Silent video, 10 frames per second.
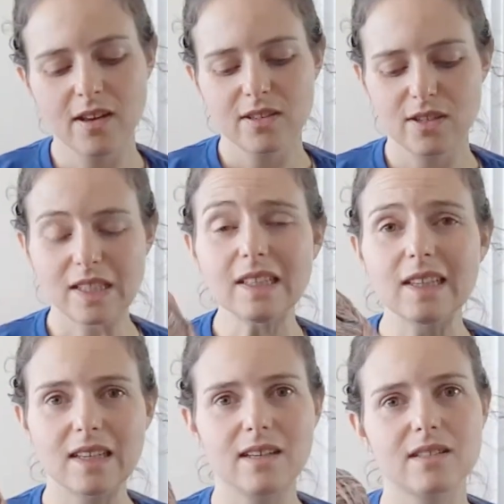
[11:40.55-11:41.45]
So I didn't
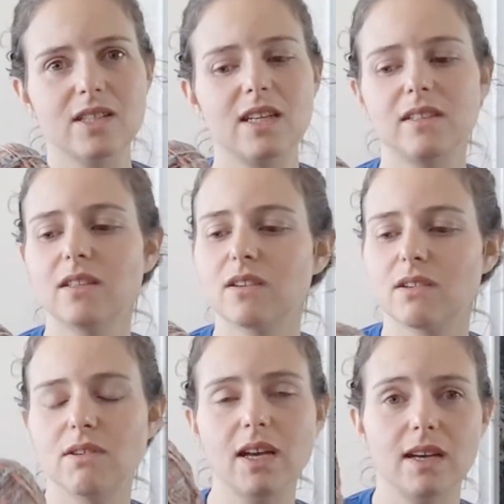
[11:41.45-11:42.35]
like it. So then I thought, like,
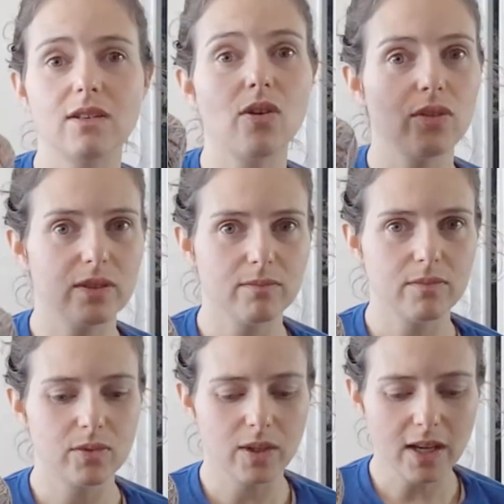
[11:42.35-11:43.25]
okay, I'll hold them
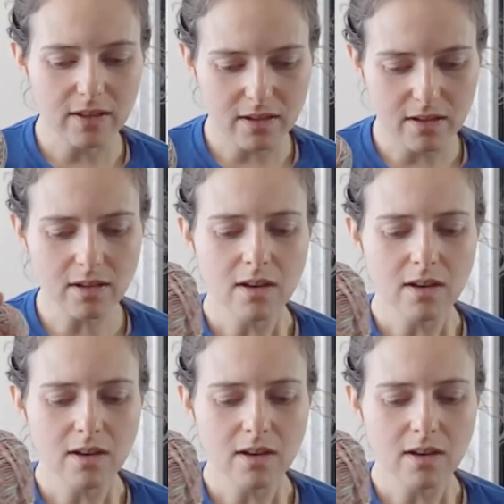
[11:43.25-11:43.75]
together.